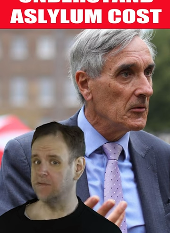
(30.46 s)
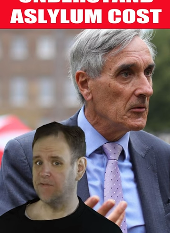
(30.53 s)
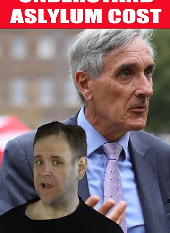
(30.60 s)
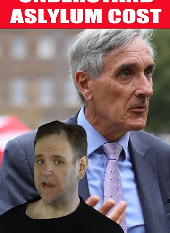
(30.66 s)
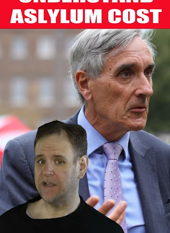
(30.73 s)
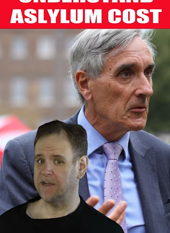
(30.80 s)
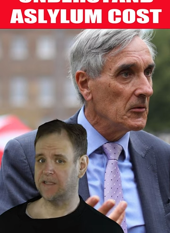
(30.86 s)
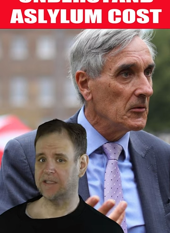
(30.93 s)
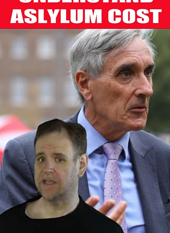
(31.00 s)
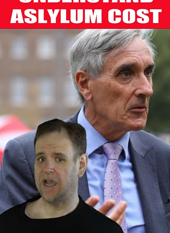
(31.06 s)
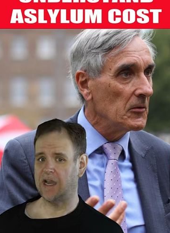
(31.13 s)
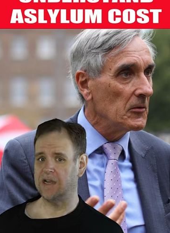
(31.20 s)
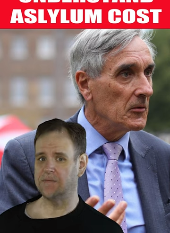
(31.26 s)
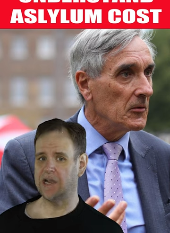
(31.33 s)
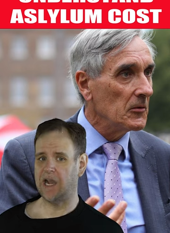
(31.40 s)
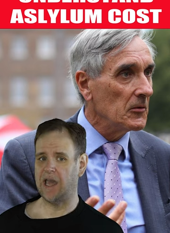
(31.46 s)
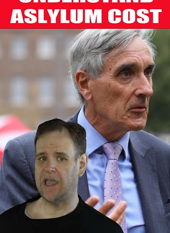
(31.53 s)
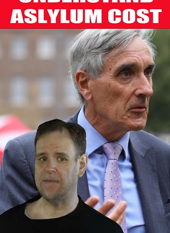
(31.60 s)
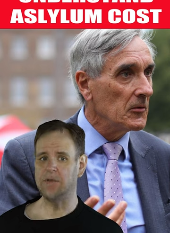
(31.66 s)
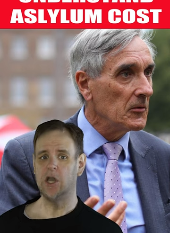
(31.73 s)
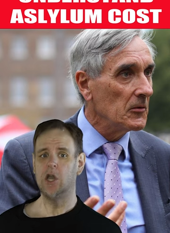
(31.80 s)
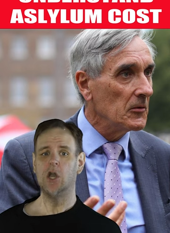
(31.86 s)
Speaker 1: a valid asylum
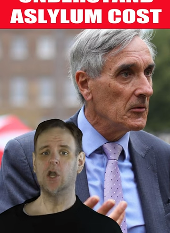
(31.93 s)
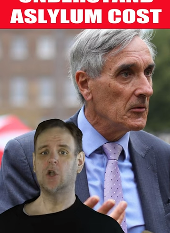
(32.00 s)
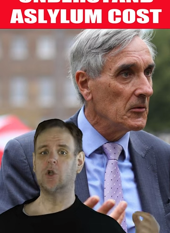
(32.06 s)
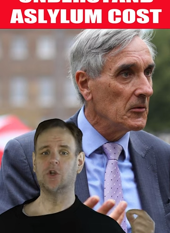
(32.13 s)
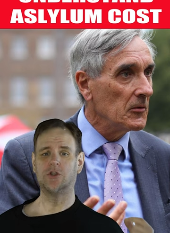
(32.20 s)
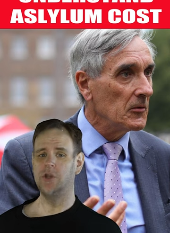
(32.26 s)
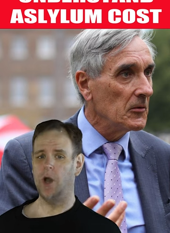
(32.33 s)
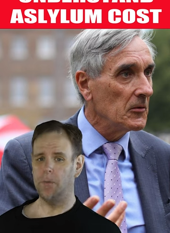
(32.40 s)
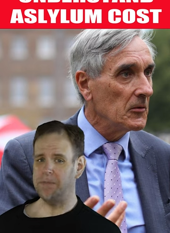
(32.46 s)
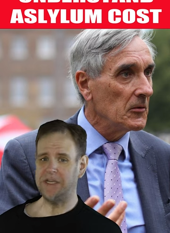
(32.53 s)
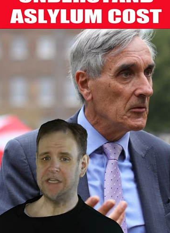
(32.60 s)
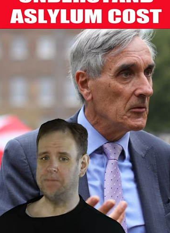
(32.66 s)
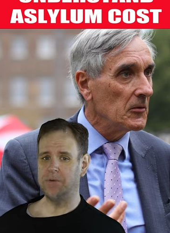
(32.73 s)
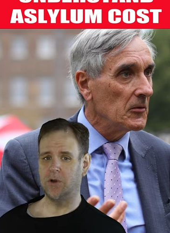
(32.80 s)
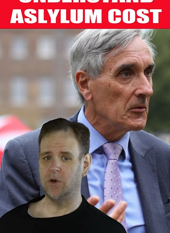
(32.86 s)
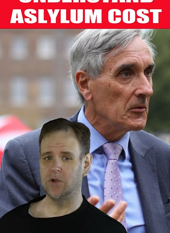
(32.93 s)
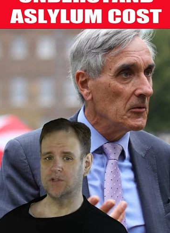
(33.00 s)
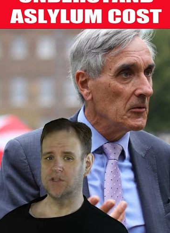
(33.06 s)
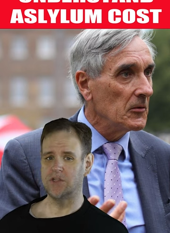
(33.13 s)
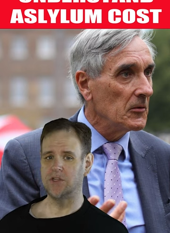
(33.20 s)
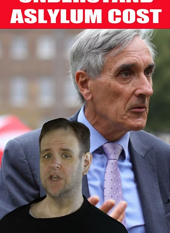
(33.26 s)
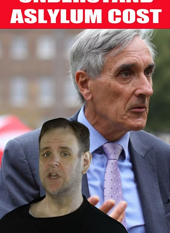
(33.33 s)
claim could not be
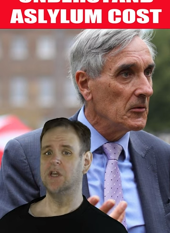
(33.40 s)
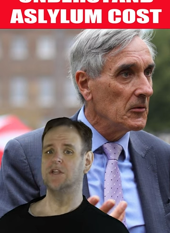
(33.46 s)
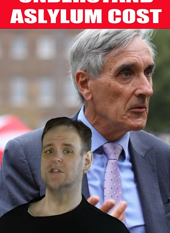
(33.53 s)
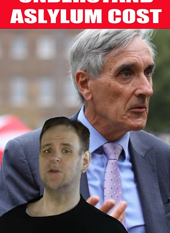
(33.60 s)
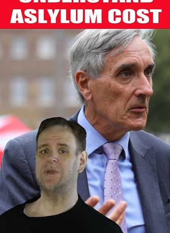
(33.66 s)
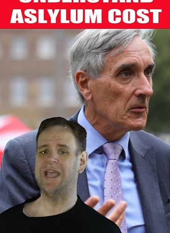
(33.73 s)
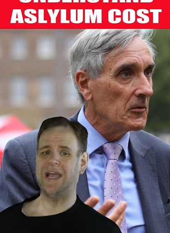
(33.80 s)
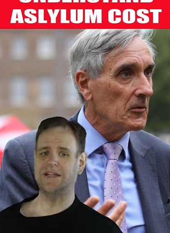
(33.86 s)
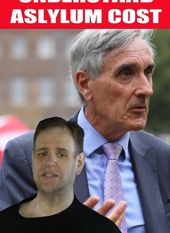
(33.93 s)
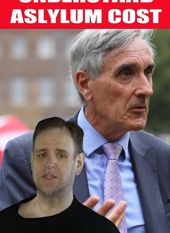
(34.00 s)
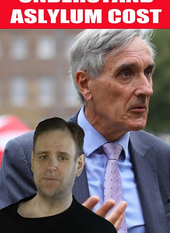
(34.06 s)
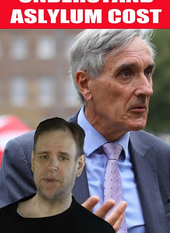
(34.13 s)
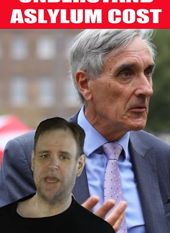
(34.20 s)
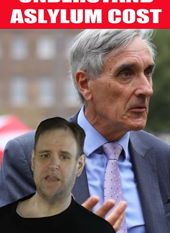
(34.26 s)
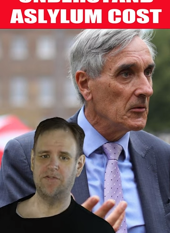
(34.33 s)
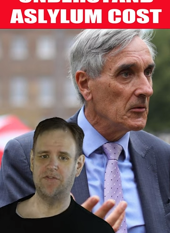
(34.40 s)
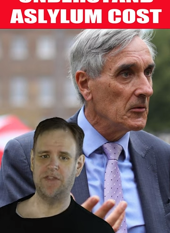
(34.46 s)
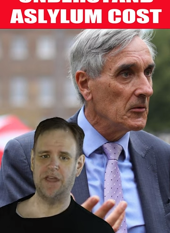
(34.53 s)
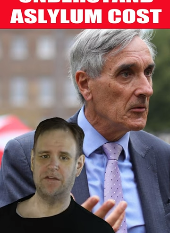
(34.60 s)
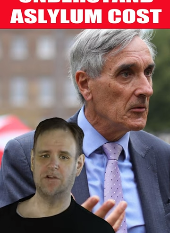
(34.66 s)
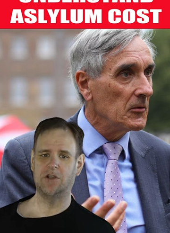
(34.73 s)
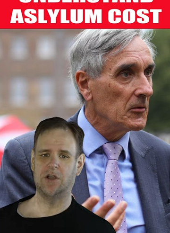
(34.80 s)
deported, so we had to pay for
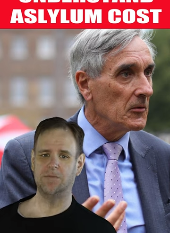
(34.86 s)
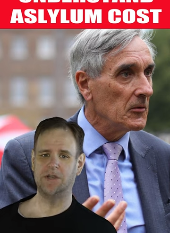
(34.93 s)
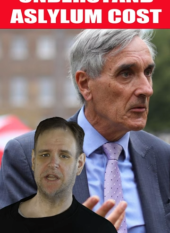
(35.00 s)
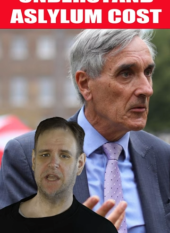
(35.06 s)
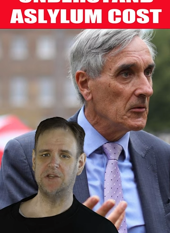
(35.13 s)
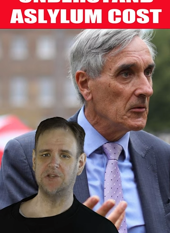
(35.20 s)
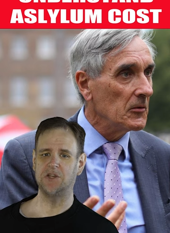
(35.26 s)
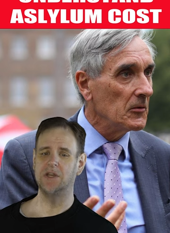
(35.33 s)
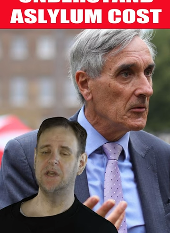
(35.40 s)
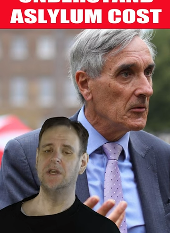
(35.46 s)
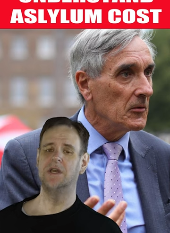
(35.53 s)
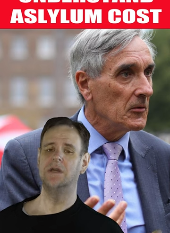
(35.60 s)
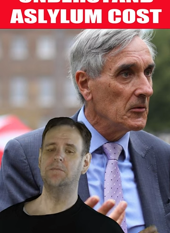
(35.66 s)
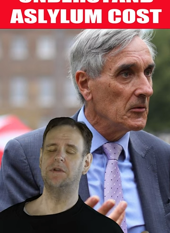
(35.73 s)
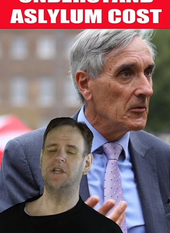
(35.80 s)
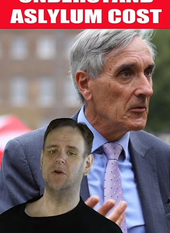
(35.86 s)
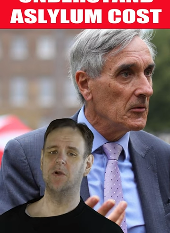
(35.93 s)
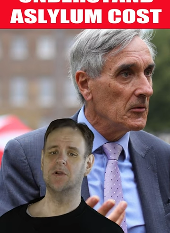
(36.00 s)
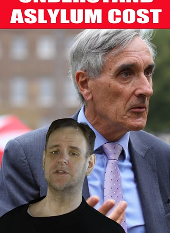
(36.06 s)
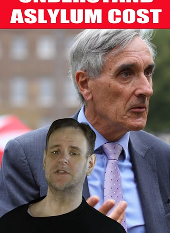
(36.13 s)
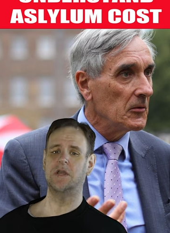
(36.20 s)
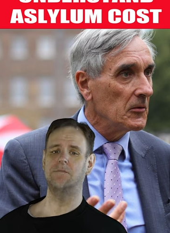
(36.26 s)
their accommodation. But it
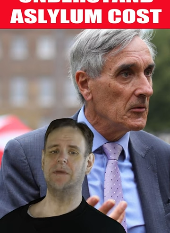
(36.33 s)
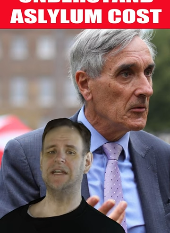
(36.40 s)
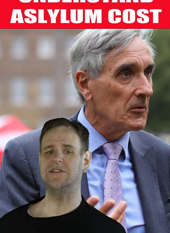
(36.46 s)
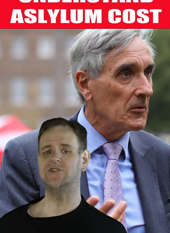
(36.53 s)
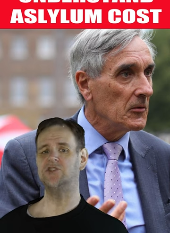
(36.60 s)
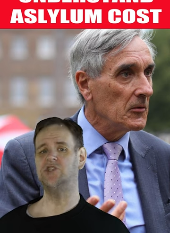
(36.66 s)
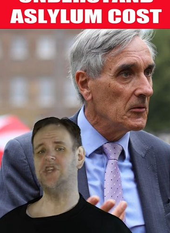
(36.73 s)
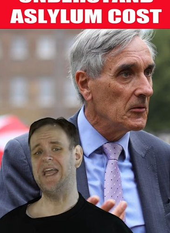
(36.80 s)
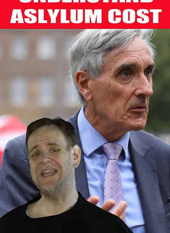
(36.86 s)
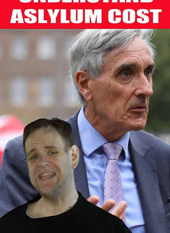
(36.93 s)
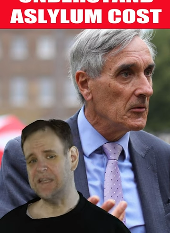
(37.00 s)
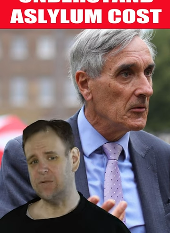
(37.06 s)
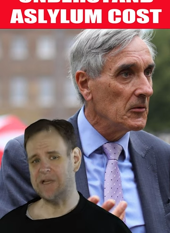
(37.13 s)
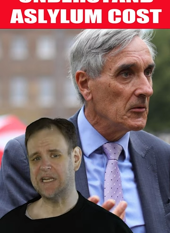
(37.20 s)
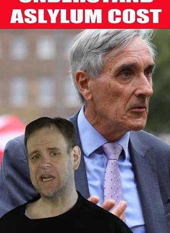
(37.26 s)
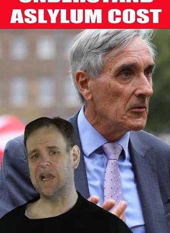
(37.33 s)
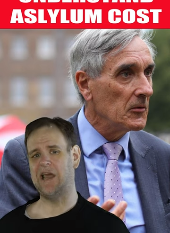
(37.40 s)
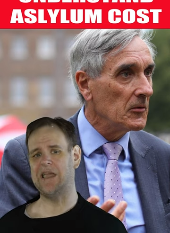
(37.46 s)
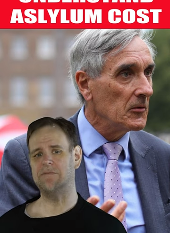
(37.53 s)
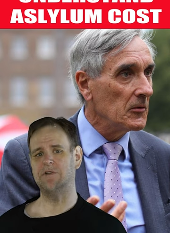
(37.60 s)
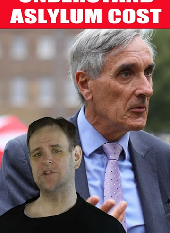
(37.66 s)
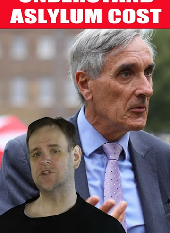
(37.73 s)
also meant genuine
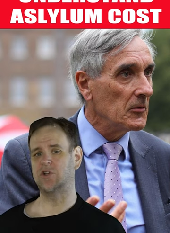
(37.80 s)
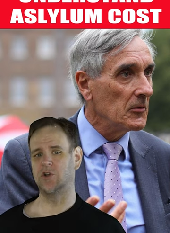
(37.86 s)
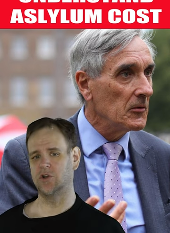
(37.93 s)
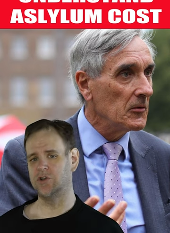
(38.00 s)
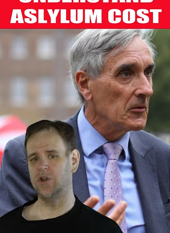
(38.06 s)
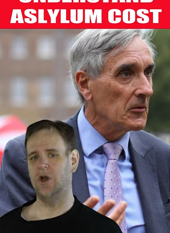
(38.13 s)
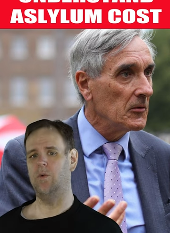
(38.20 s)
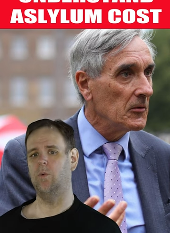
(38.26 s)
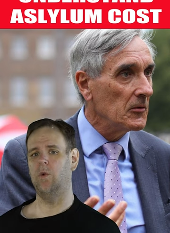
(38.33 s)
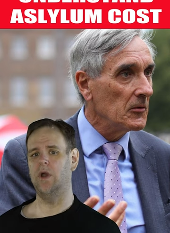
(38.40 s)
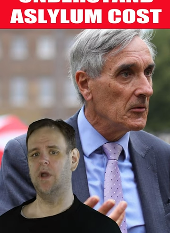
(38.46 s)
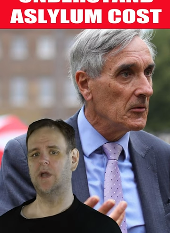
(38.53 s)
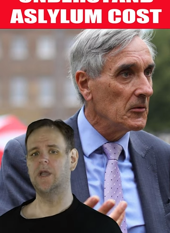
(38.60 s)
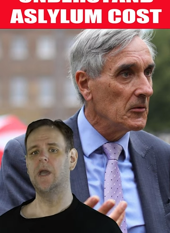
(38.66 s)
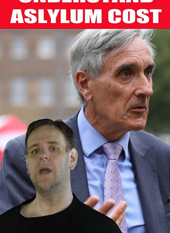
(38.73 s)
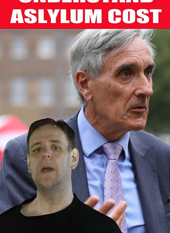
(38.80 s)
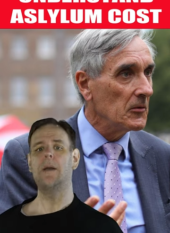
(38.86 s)
claimants could not work.